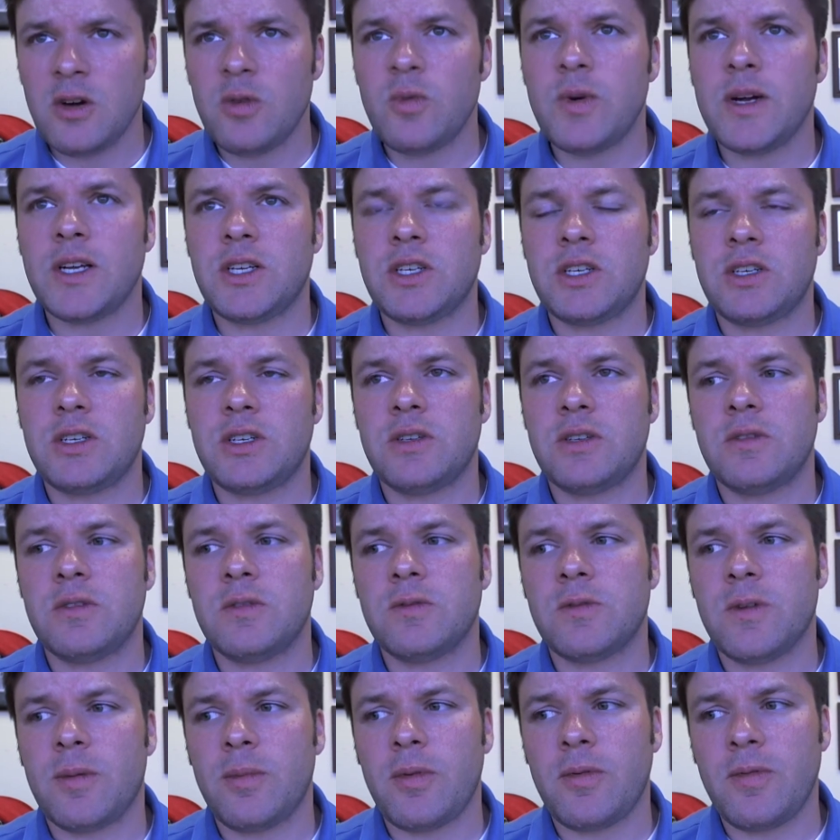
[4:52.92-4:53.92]
which
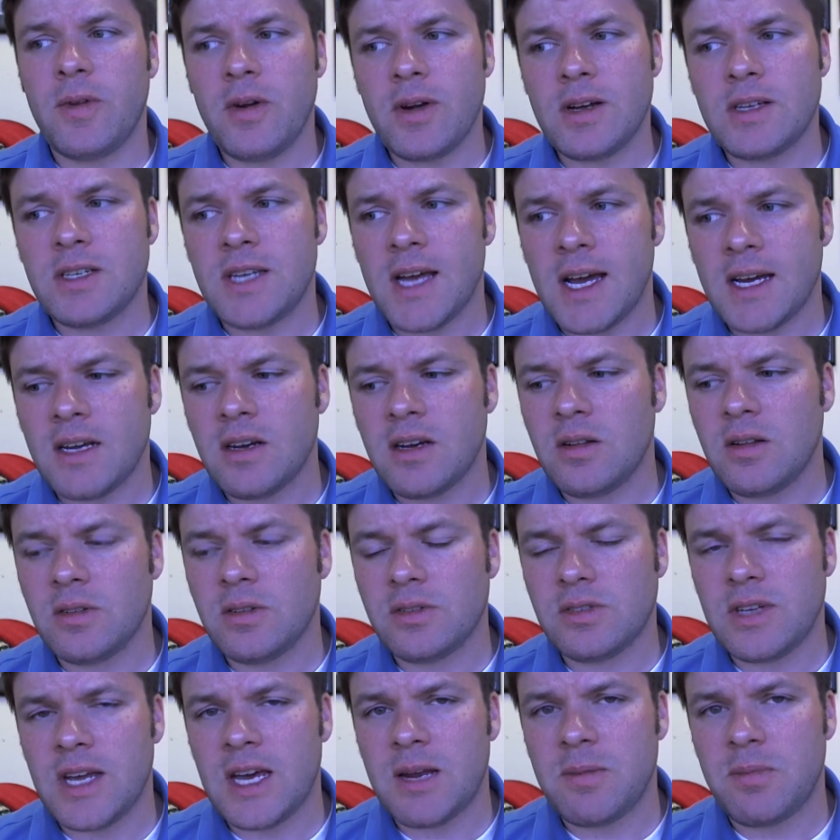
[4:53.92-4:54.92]
from a very technical
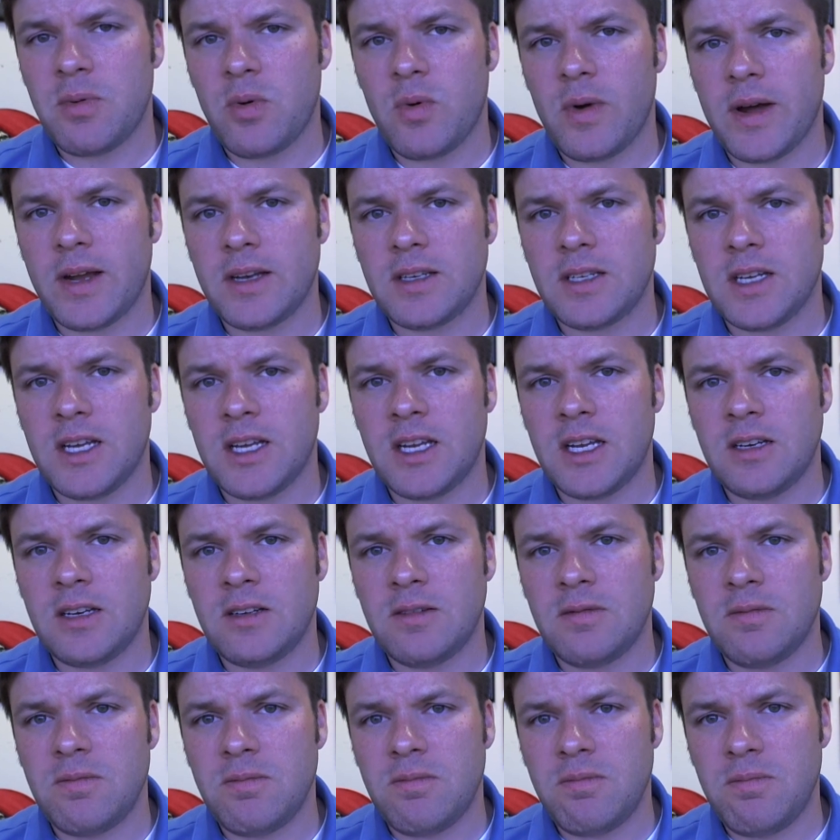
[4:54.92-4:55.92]
standpoint in
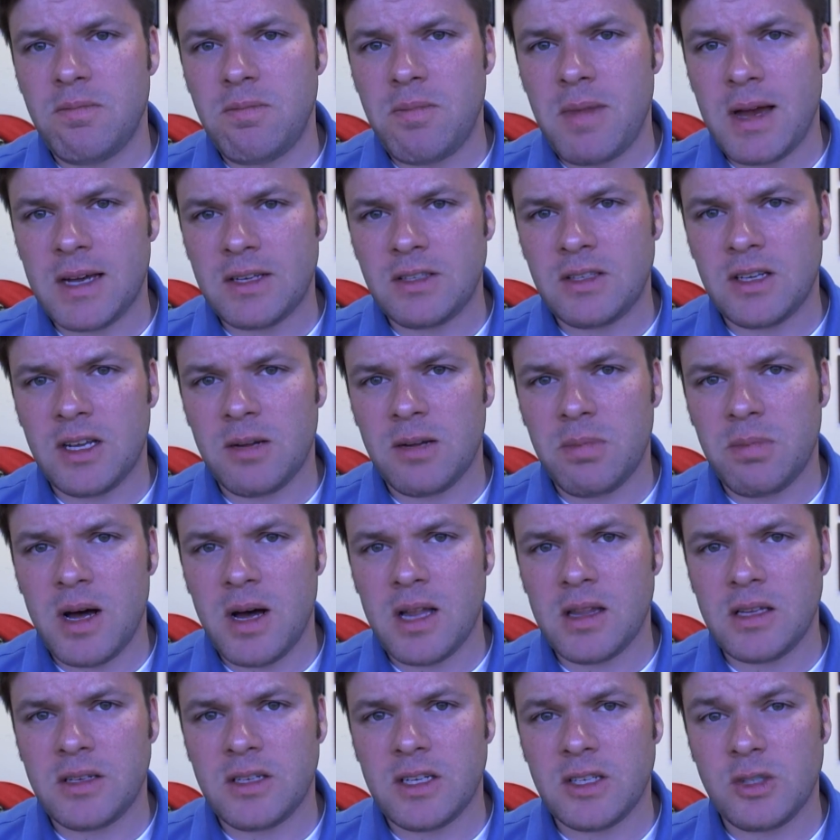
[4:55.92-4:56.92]
Mexican
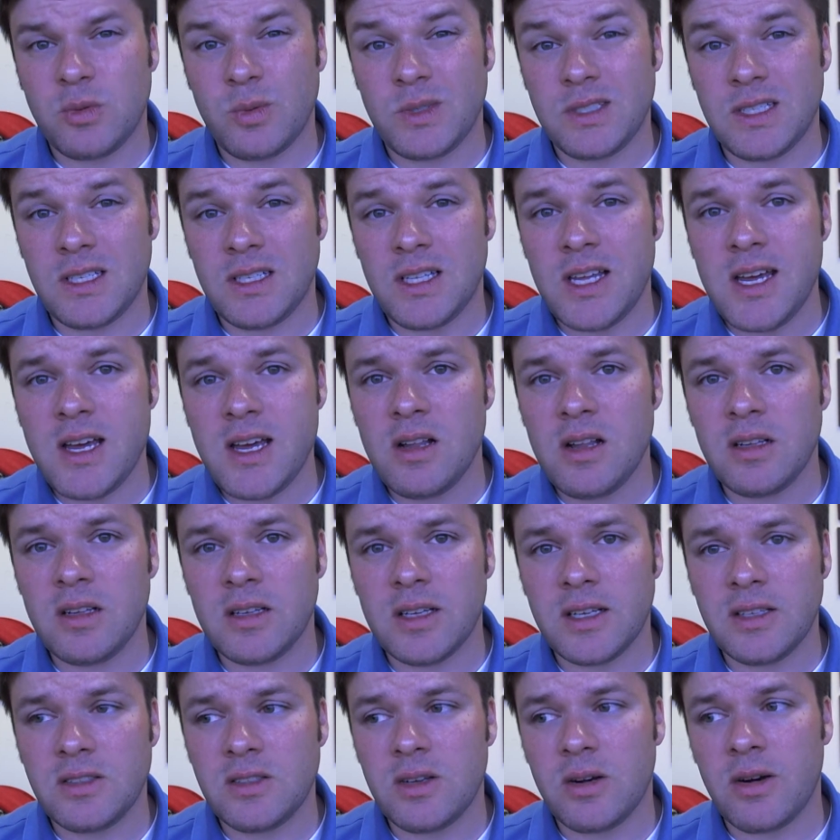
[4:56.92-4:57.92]
politics was illegal,
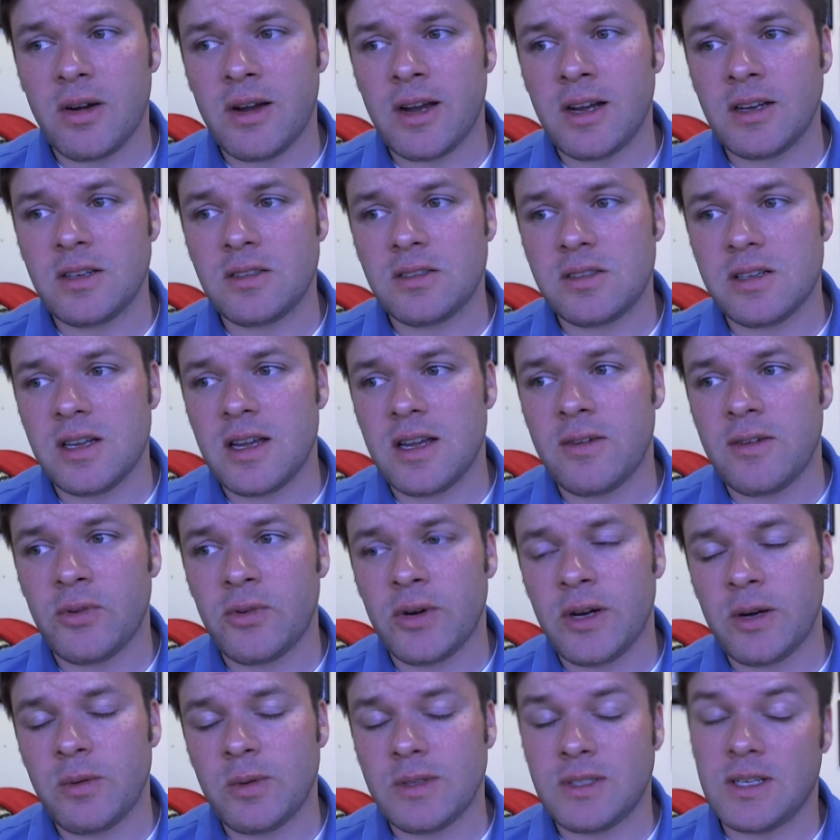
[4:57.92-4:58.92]
considering
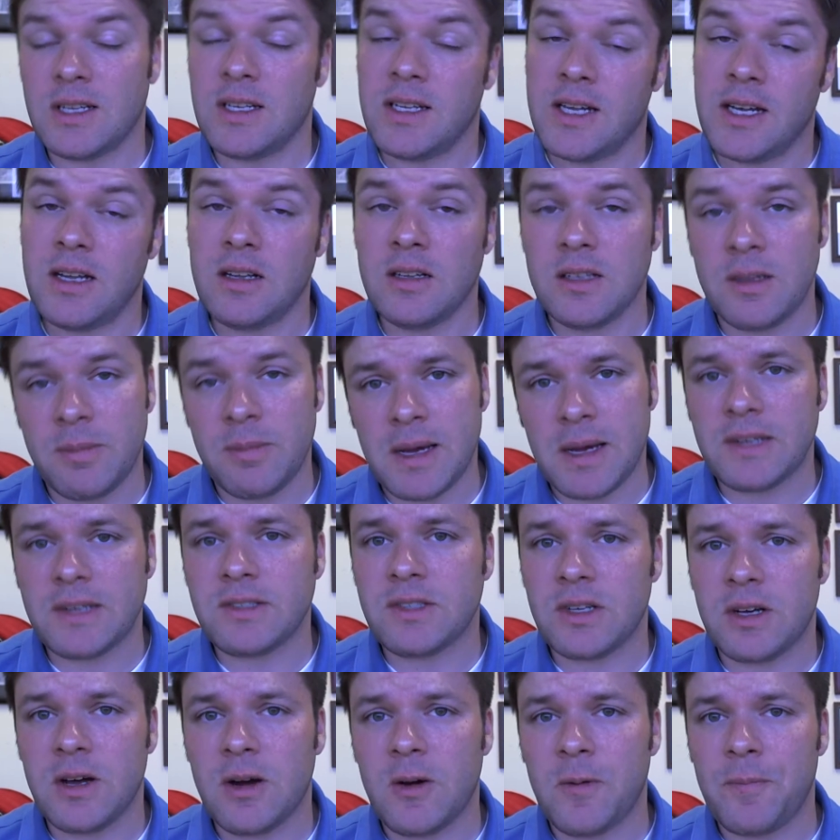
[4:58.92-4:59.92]
slavery was illegal in
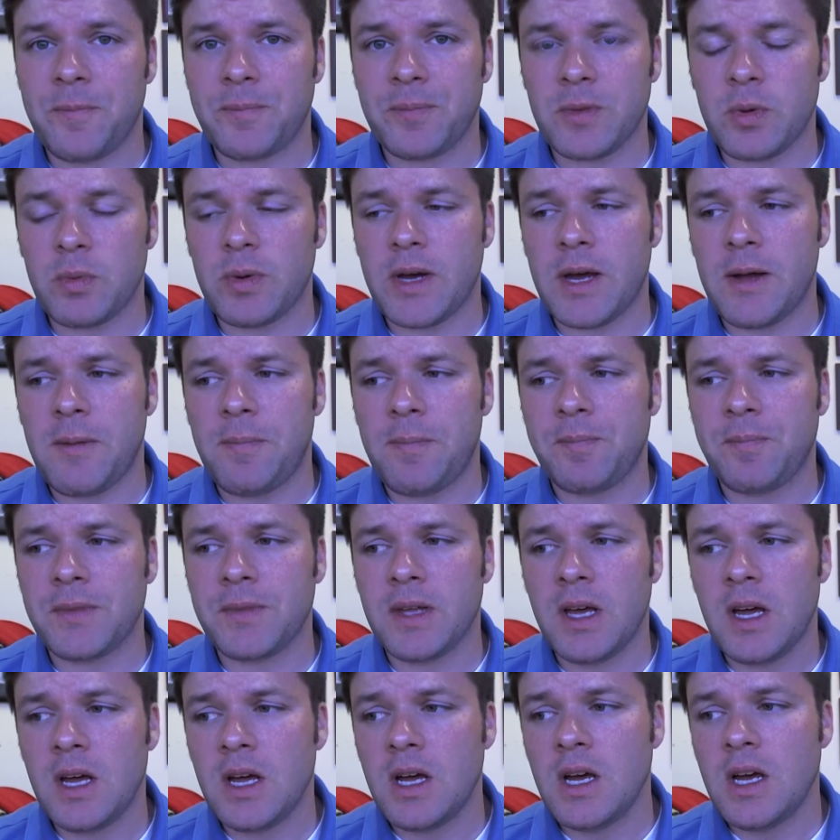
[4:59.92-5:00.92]
Mexico. Okay.
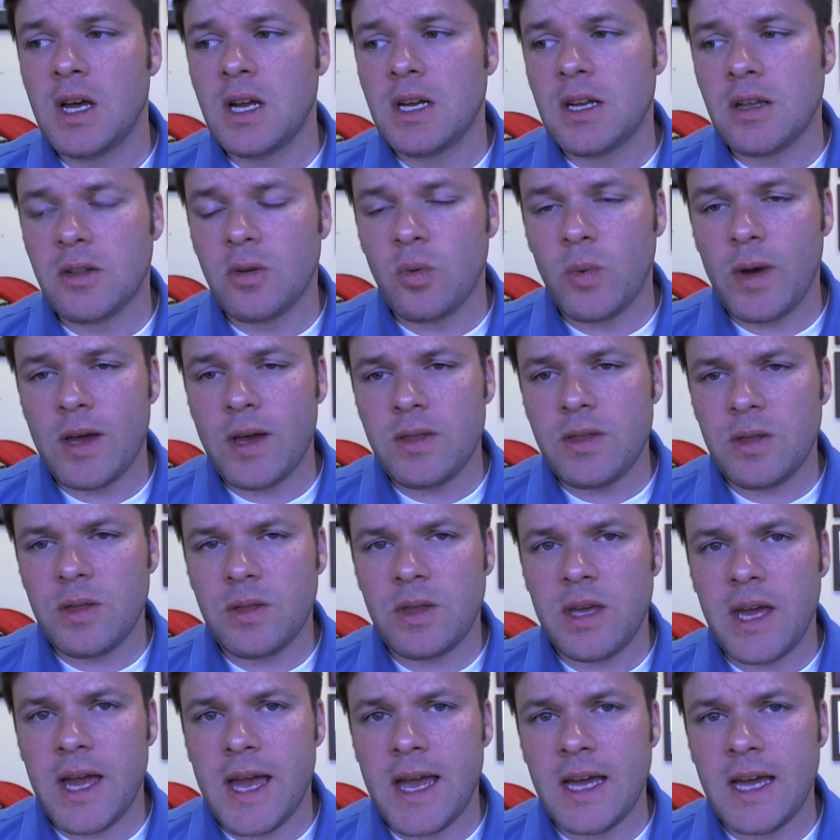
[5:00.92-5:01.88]
Now, the way that the